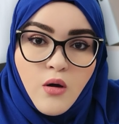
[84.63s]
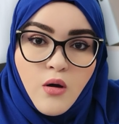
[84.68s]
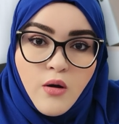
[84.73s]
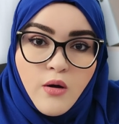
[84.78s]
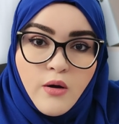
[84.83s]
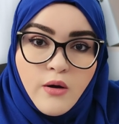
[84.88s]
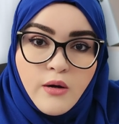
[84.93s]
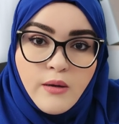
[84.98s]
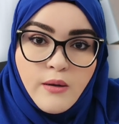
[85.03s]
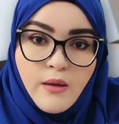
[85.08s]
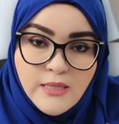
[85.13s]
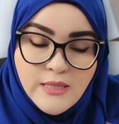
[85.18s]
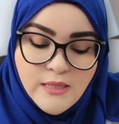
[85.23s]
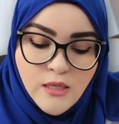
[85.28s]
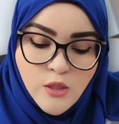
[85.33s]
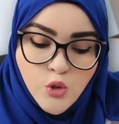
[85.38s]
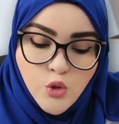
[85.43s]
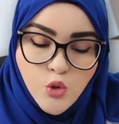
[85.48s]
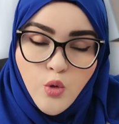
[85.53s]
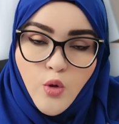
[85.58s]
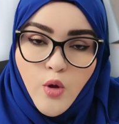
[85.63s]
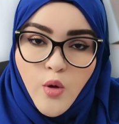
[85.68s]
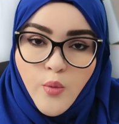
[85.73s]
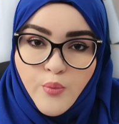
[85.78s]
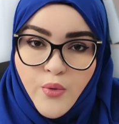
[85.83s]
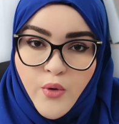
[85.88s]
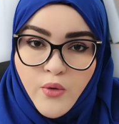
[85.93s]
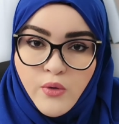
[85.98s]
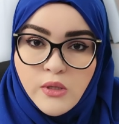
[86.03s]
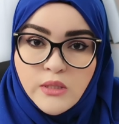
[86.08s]
are essential
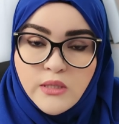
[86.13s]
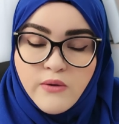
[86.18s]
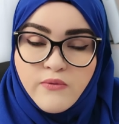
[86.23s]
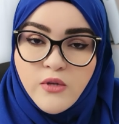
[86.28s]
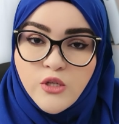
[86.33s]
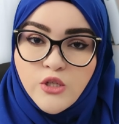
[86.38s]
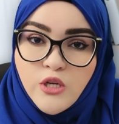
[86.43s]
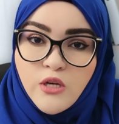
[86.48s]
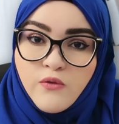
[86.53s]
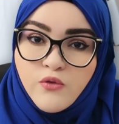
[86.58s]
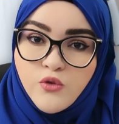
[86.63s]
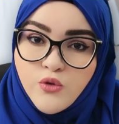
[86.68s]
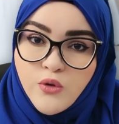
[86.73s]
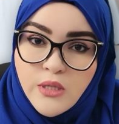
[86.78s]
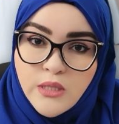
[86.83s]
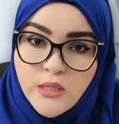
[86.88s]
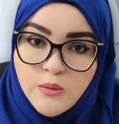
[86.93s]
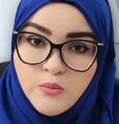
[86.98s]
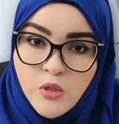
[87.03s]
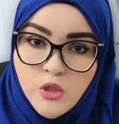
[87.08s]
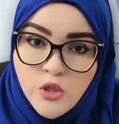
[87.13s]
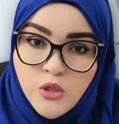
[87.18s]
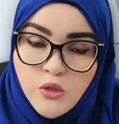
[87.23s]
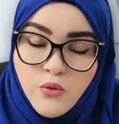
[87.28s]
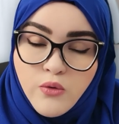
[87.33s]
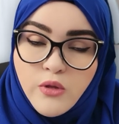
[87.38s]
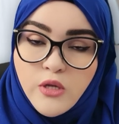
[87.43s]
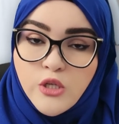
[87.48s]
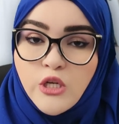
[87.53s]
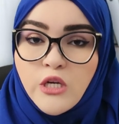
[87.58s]
components of the chain of transmission
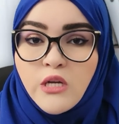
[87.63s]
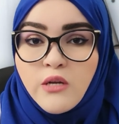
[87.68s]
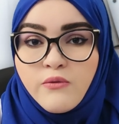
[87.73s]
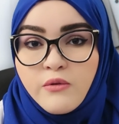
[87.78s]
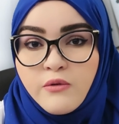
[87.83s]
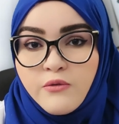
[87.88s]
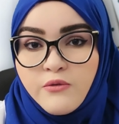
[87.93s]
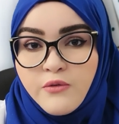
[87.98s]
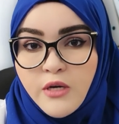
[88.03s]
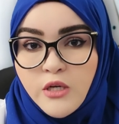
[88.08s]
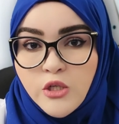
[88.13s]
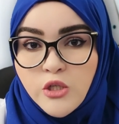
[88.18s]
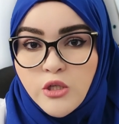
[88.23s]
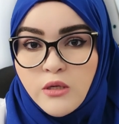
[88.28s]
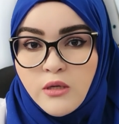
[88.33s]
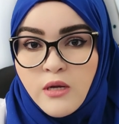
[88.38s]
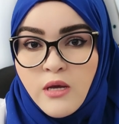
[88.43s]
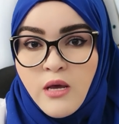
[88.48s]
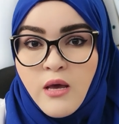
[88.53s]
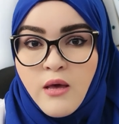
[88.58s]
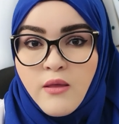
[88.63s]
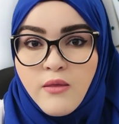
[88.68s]
or the chain of infection